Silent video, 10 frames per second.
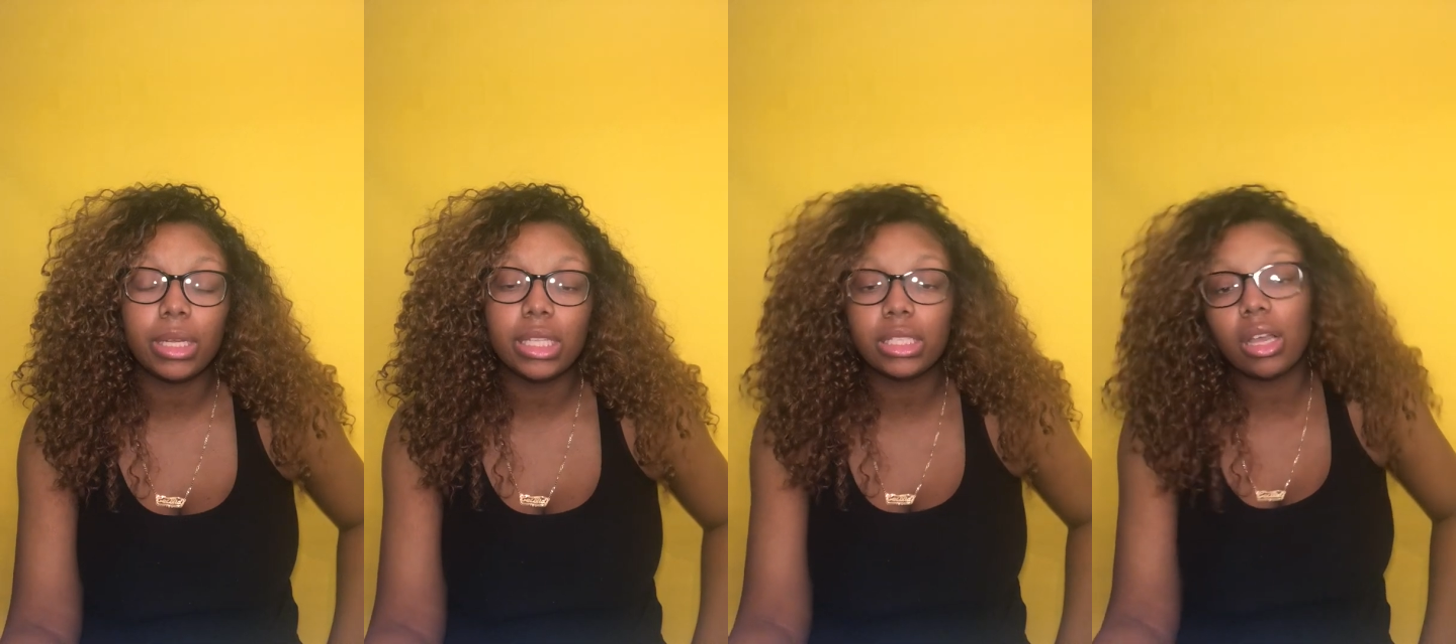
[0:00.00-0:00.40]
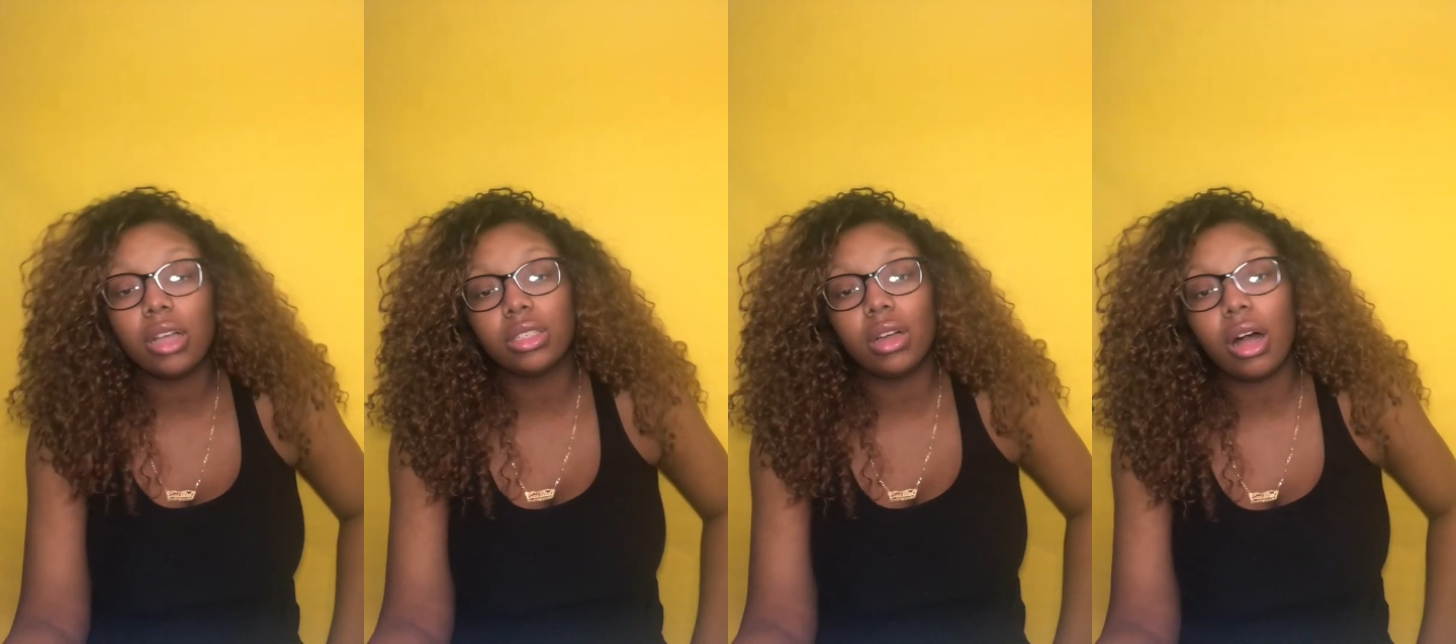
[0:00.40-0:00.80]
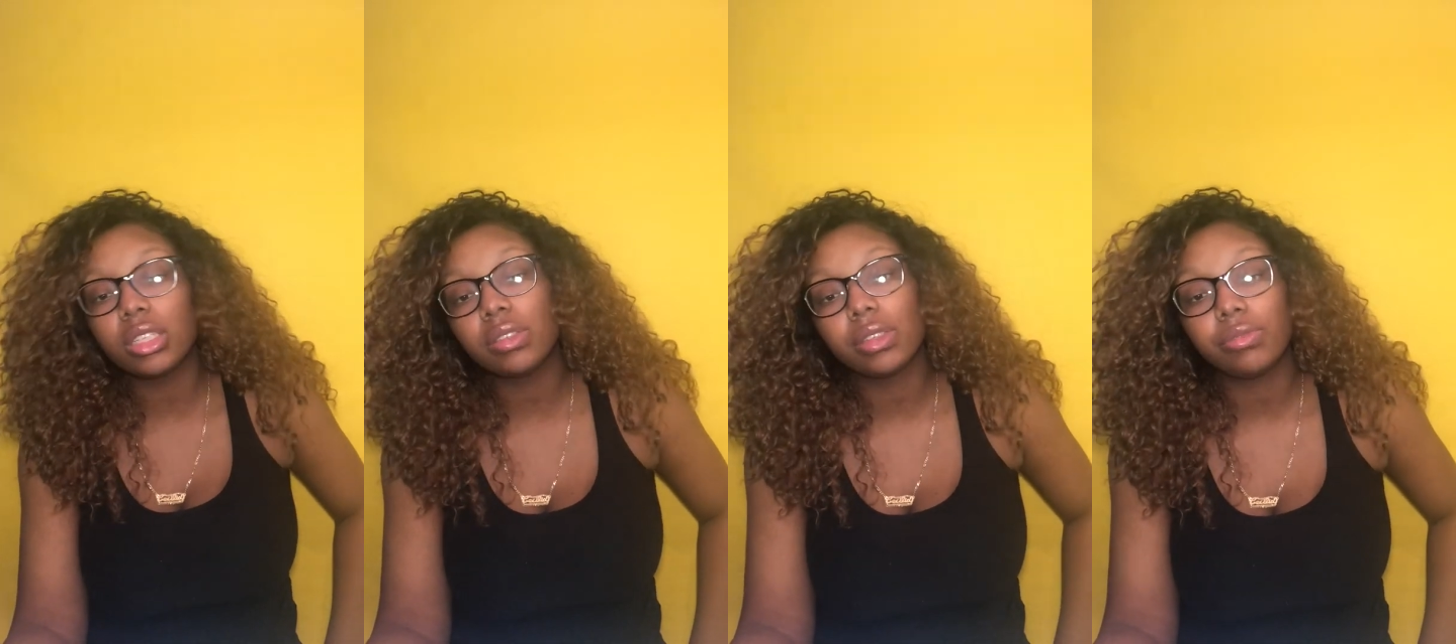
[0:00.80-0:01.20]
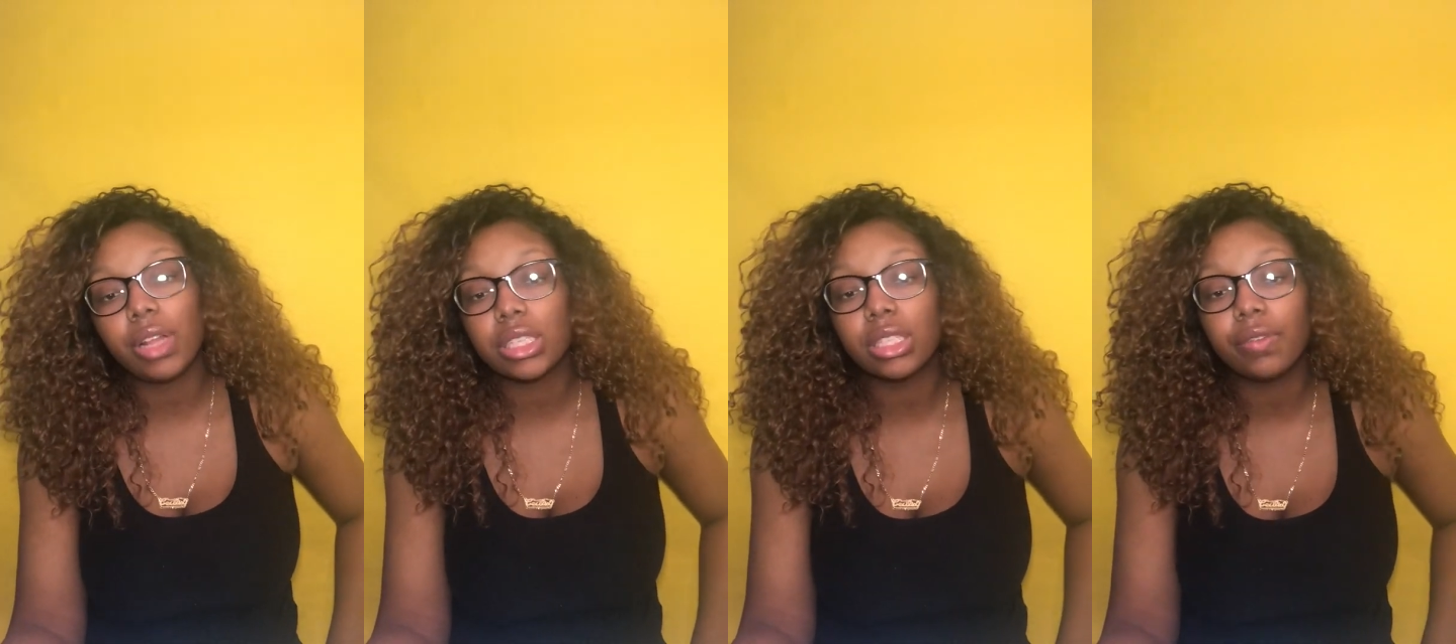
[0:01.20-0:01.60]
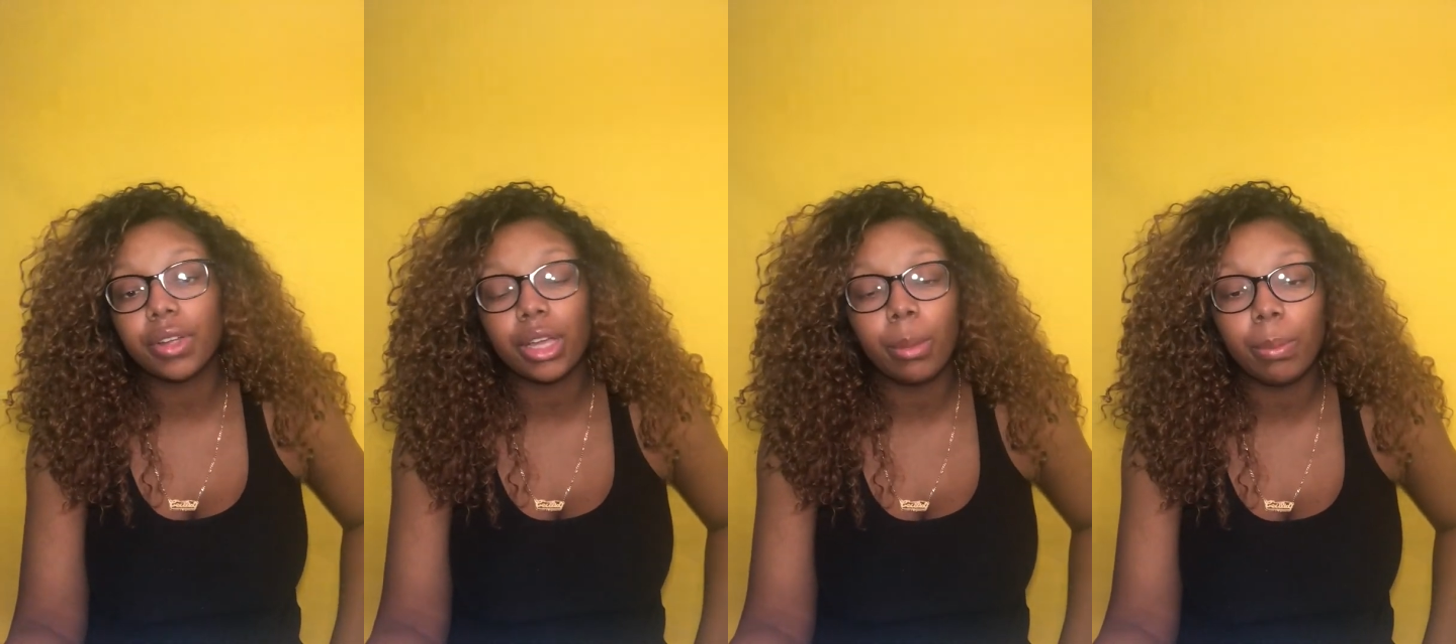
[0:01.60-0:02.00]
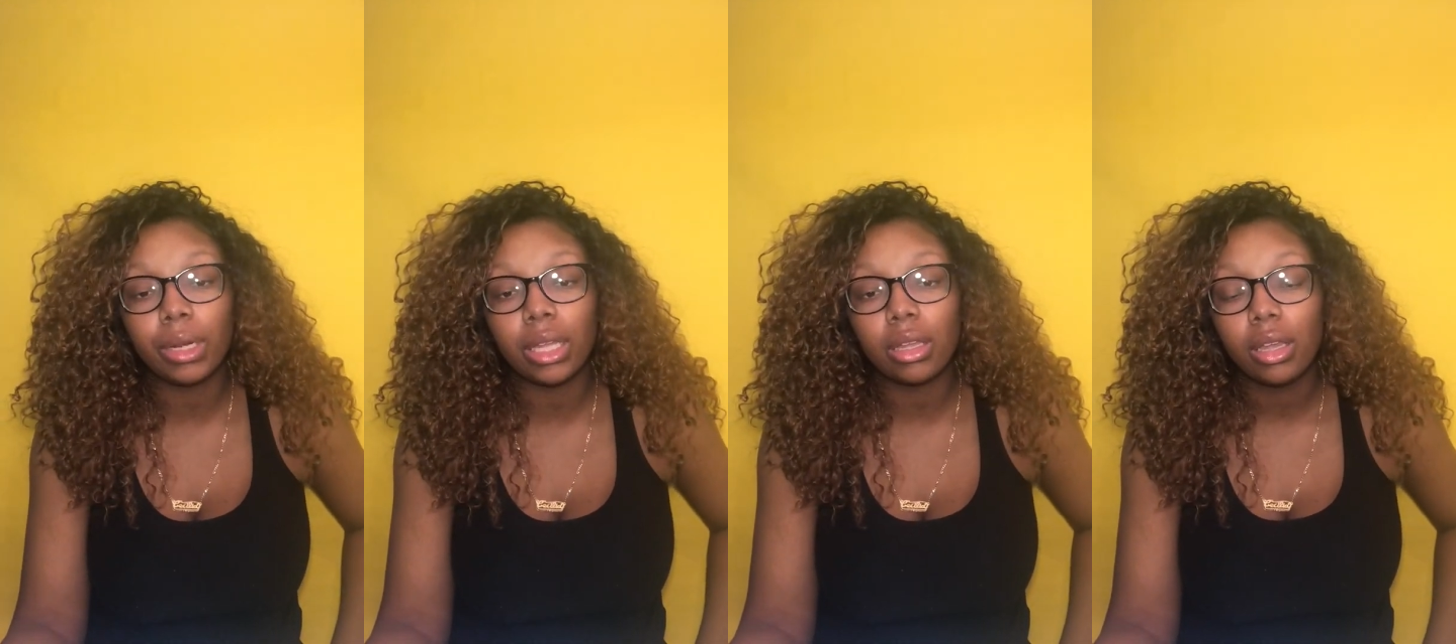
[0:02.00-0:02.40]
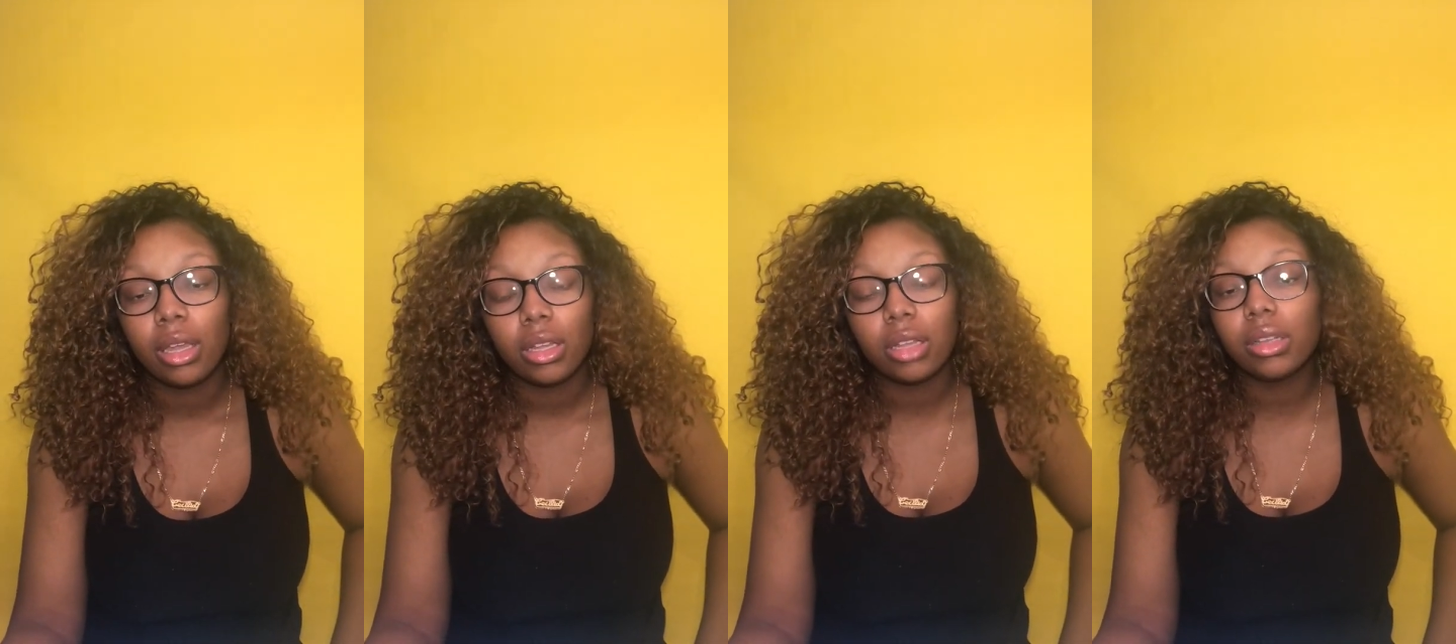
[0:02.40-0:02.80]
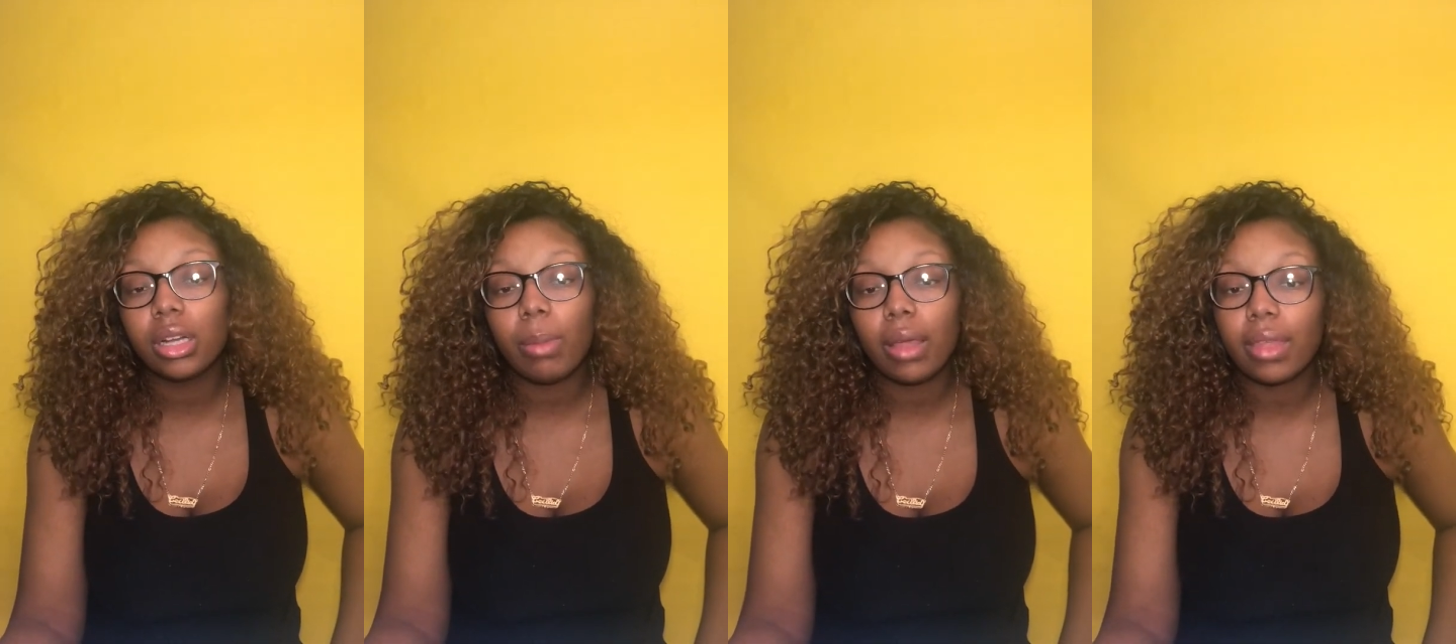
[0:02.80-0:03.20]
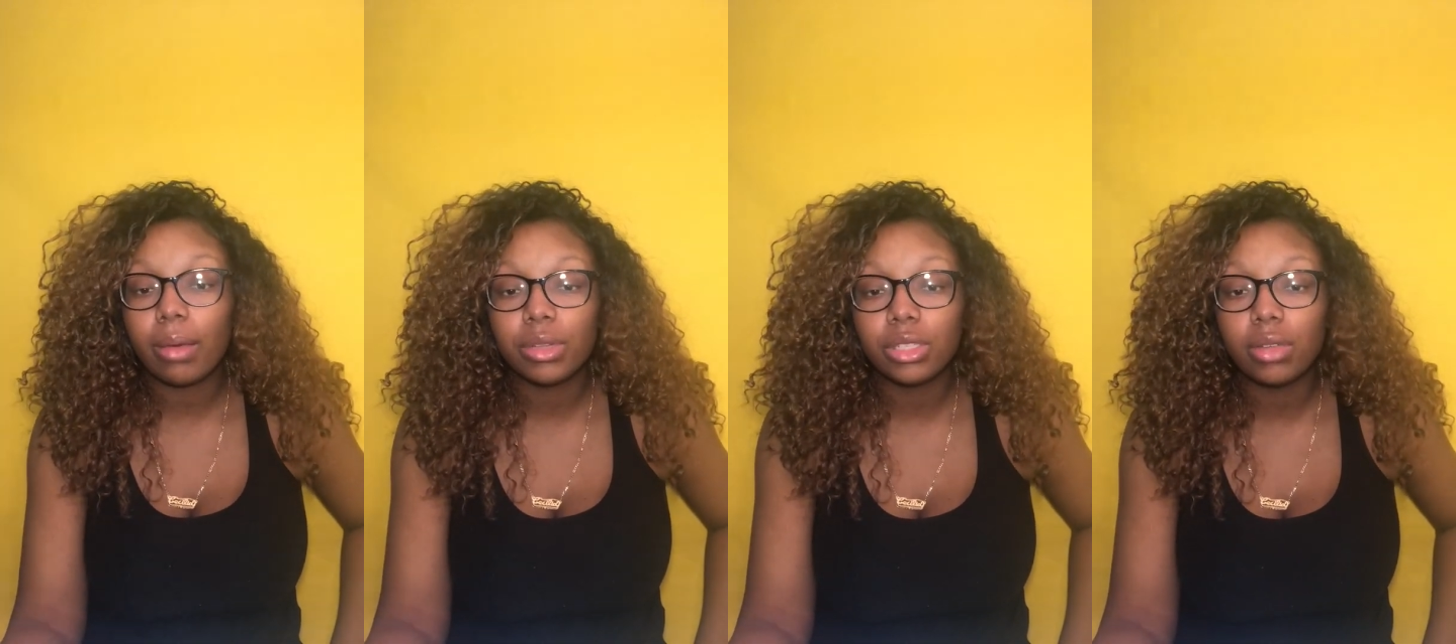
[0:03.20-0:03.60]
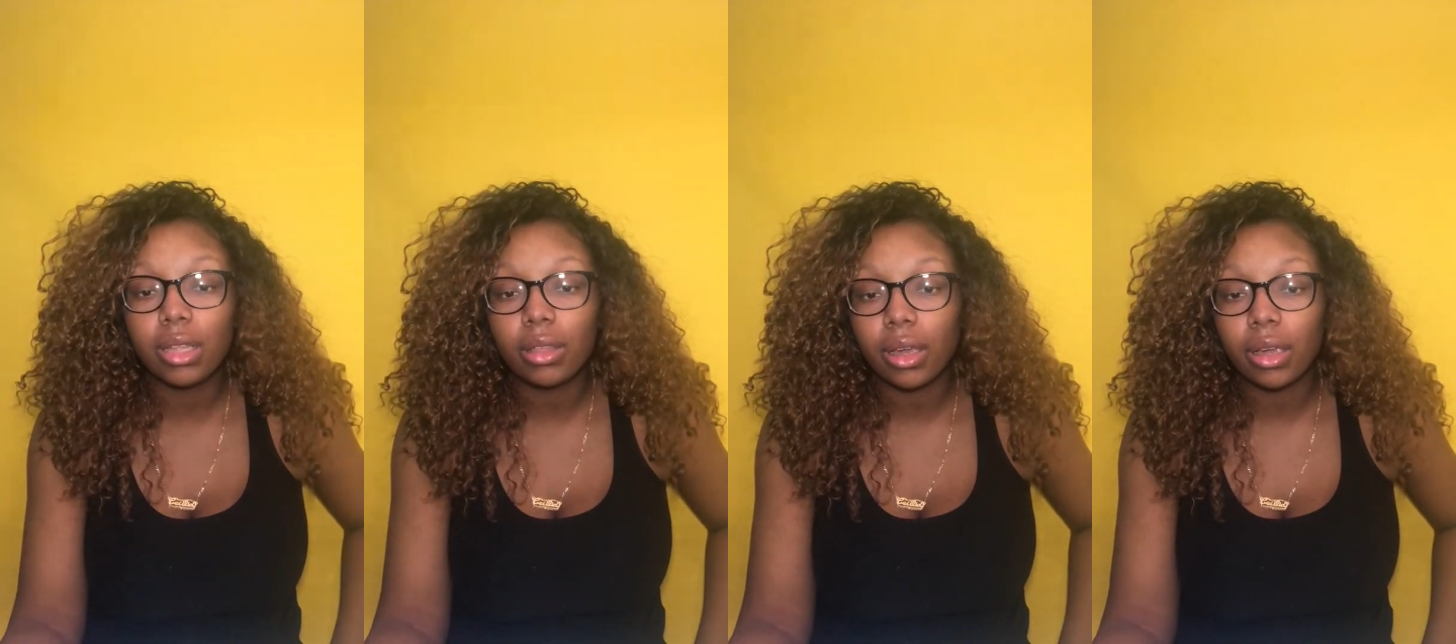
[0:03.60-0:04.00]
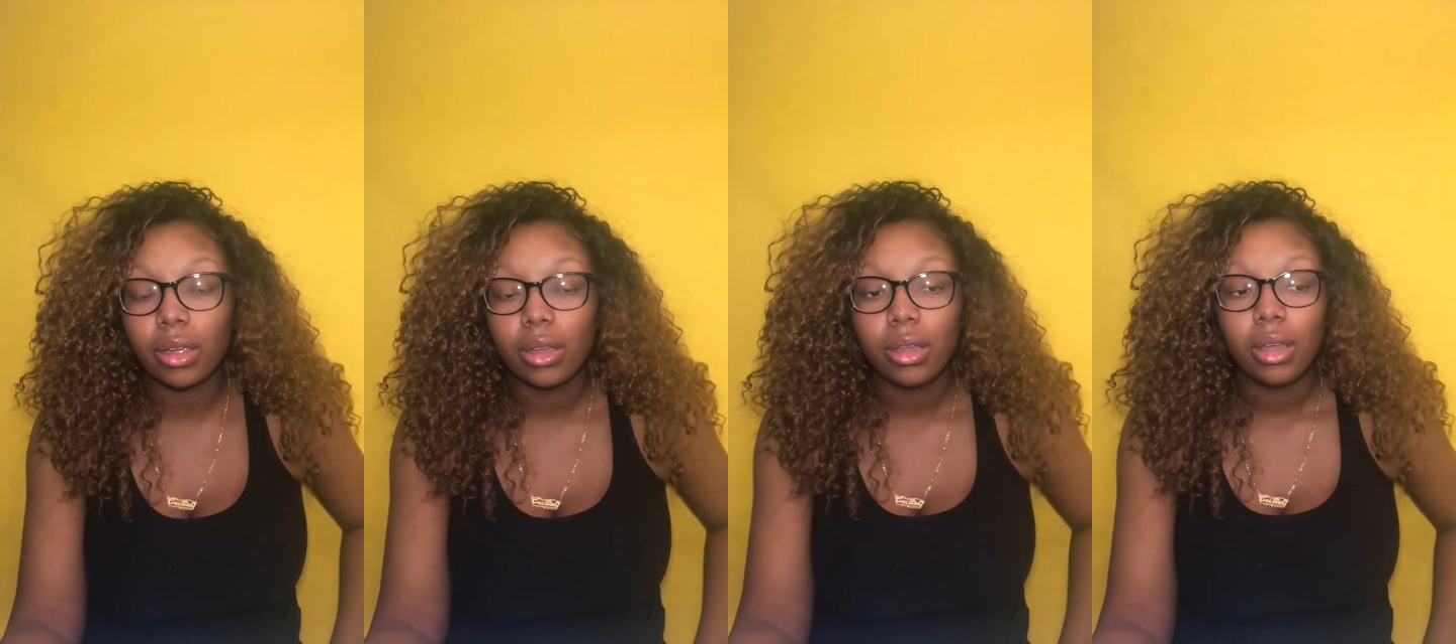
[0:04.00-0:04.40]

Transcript: because it's also a reflection of your company. You'll learn about that once you get there,